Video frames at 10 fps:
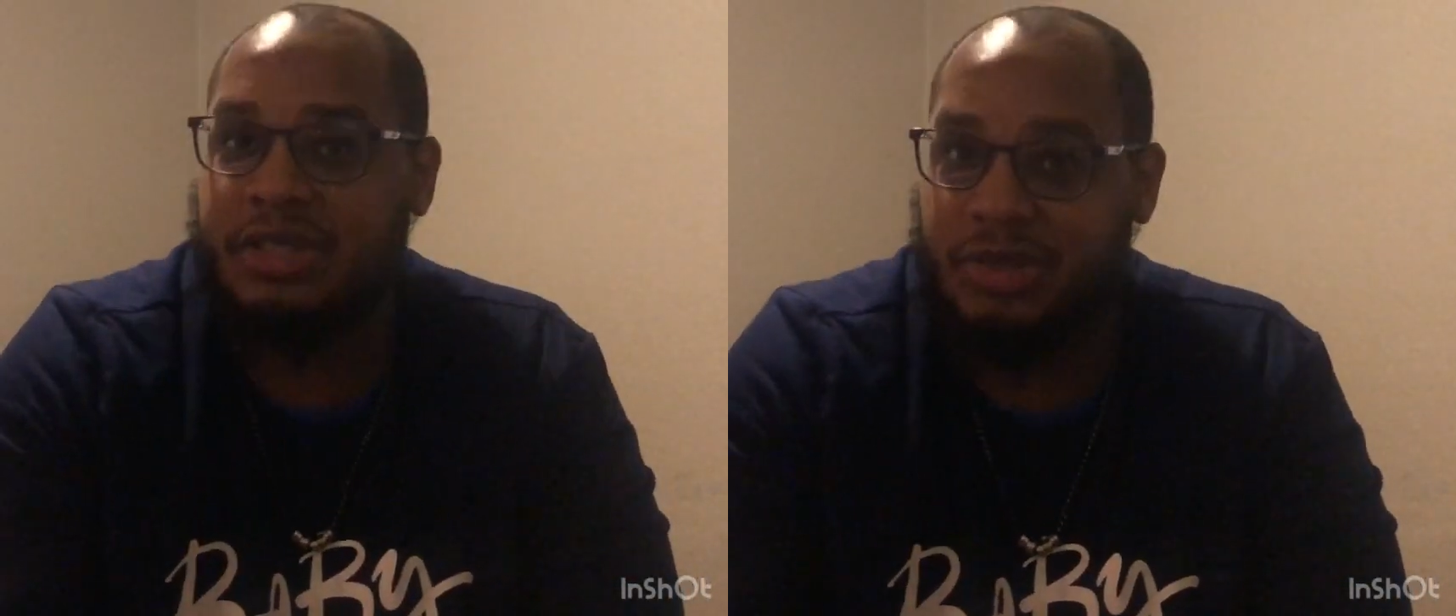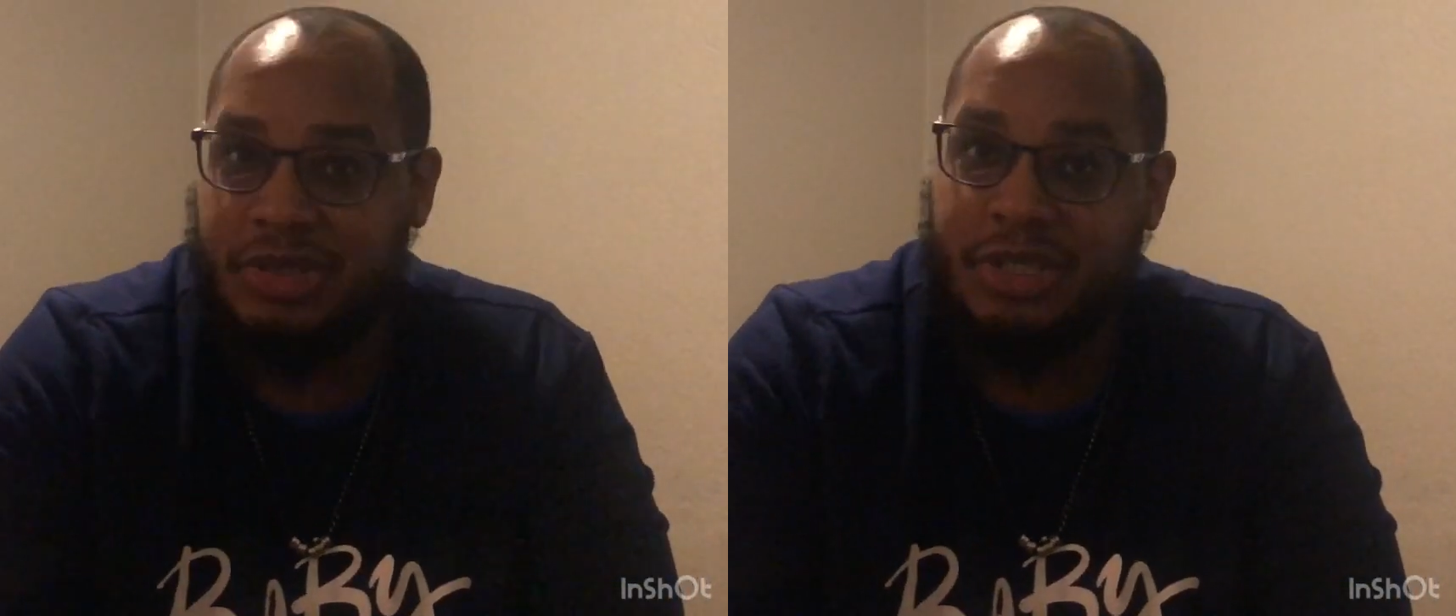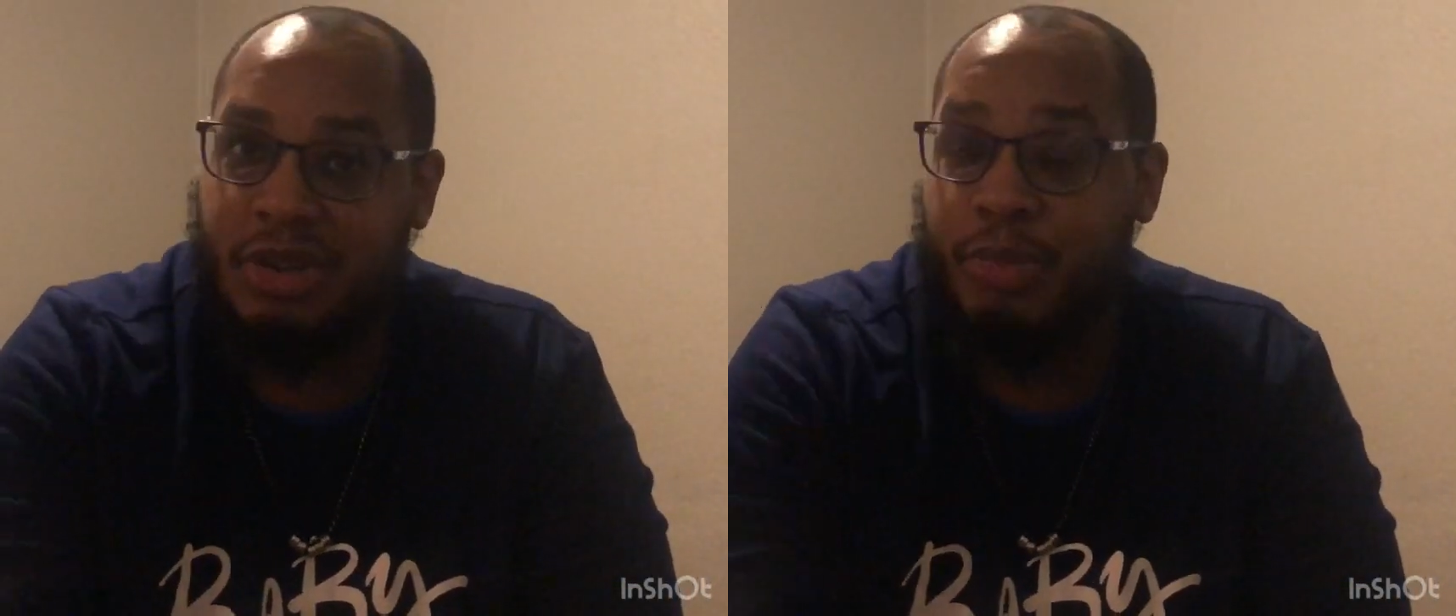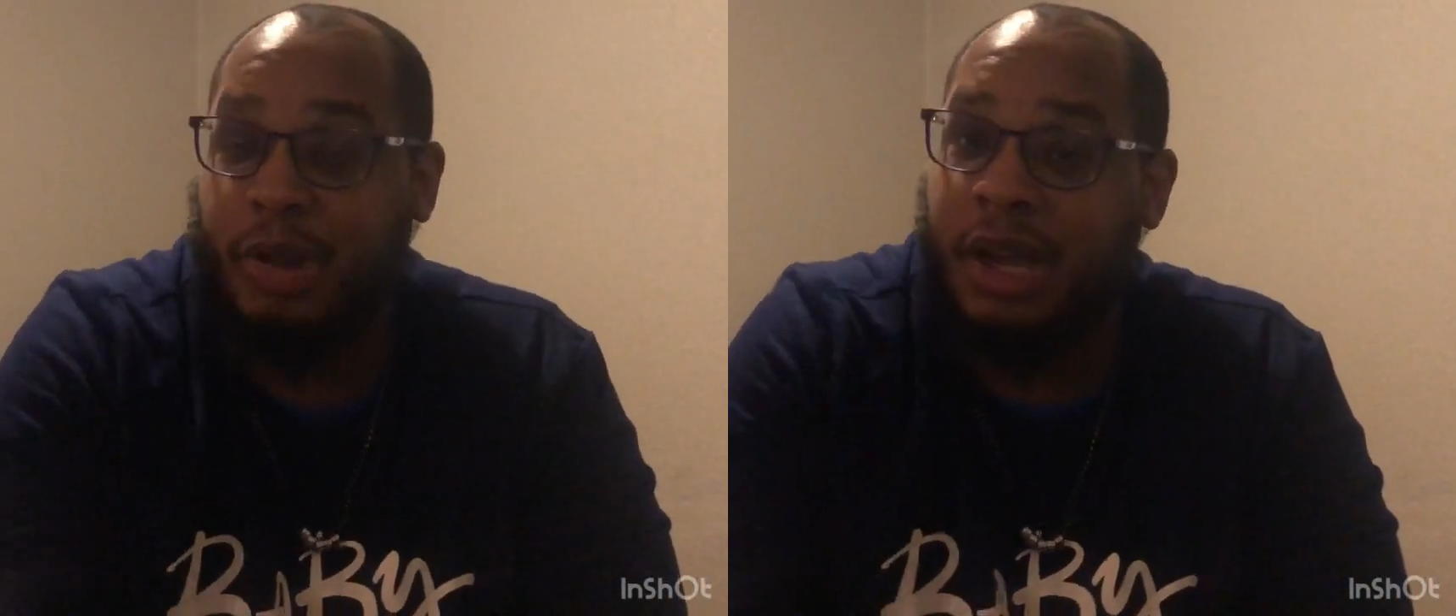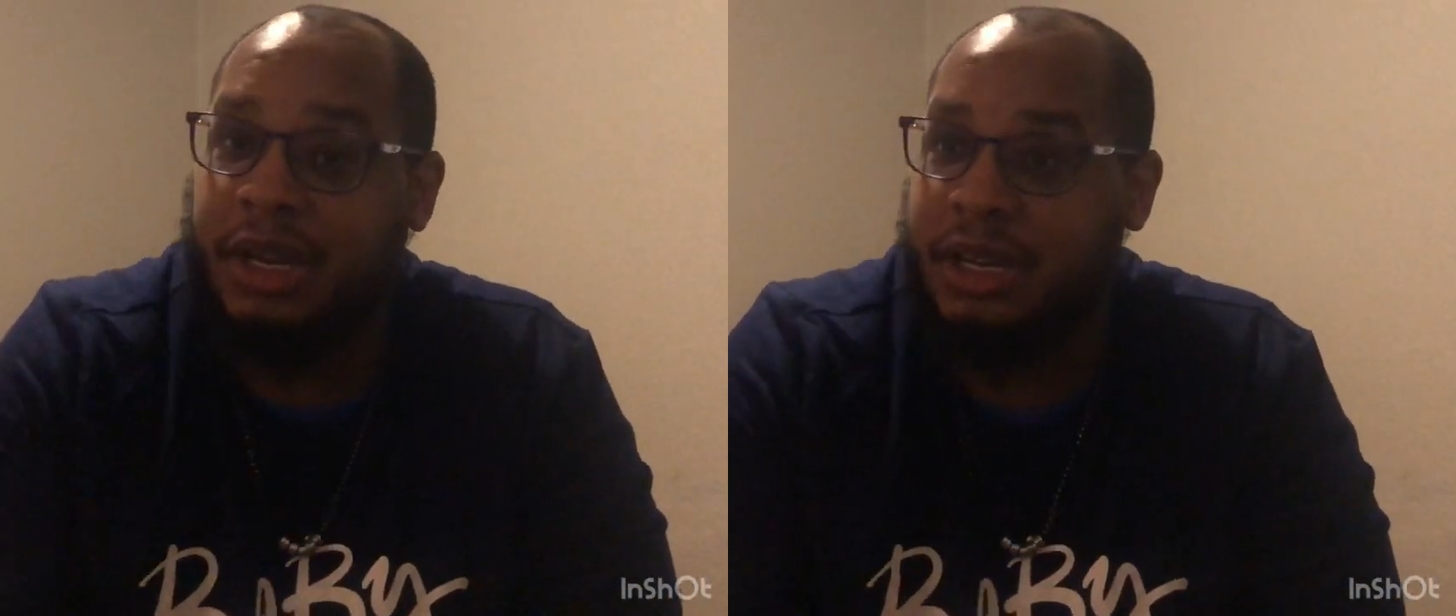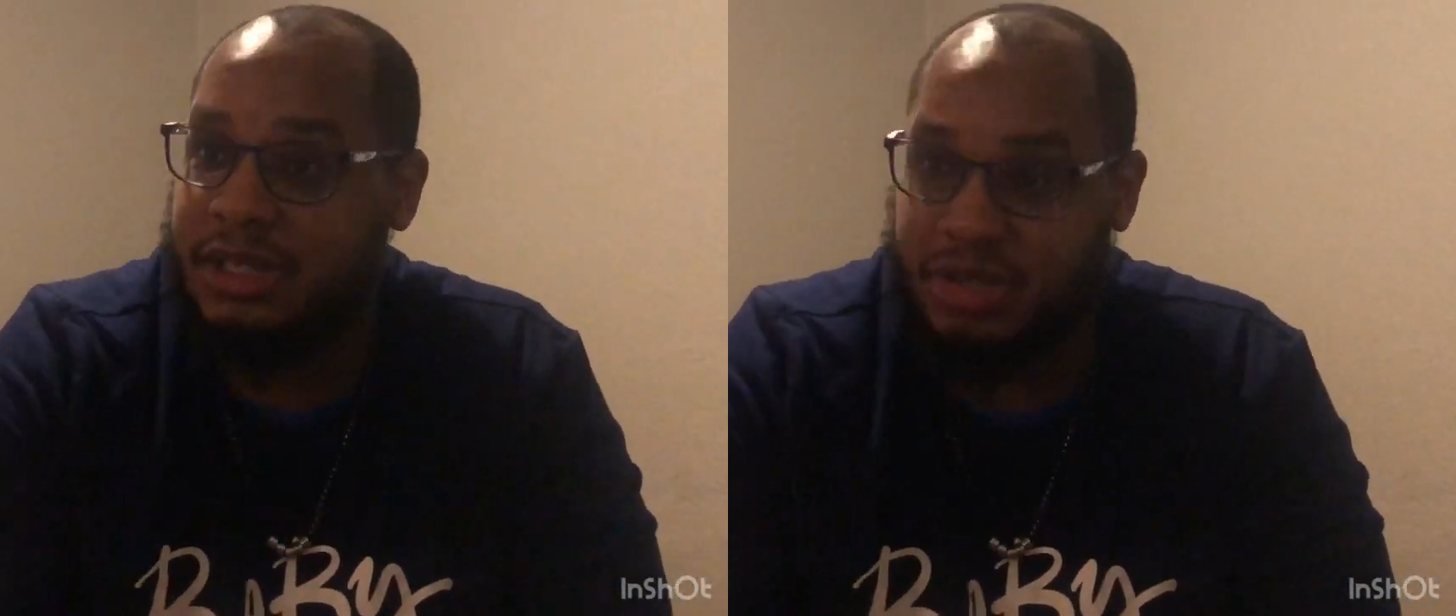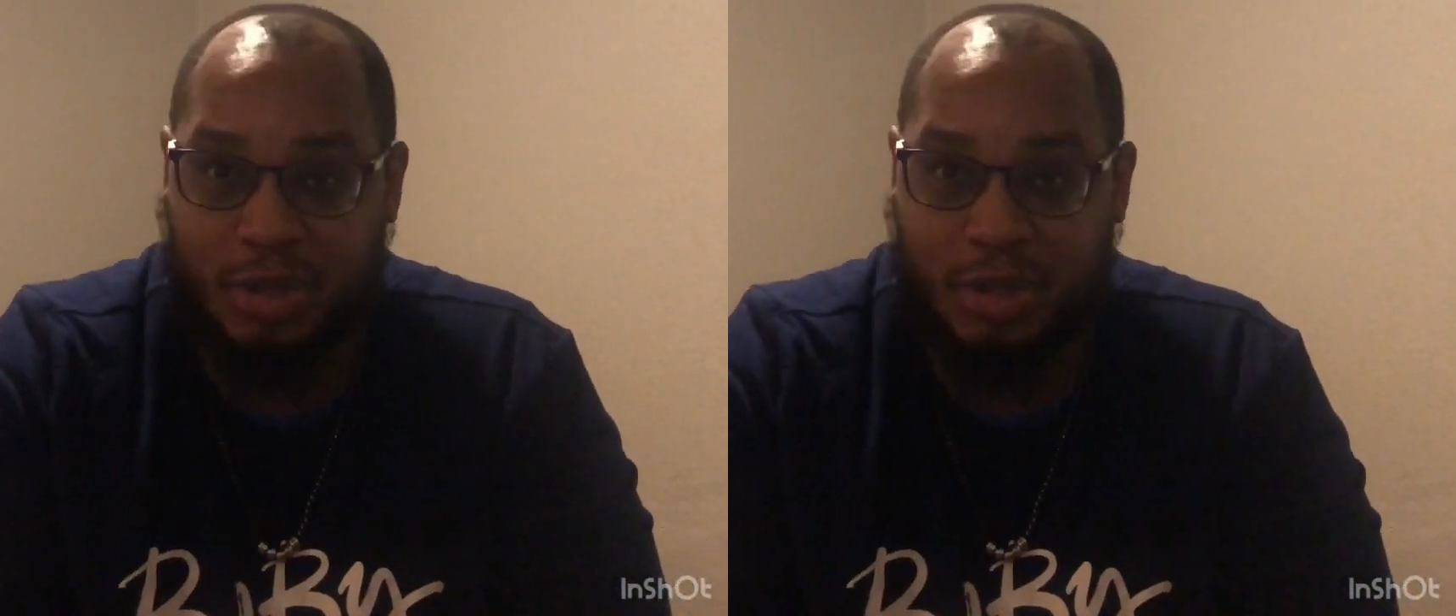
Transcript: so it's your money that you're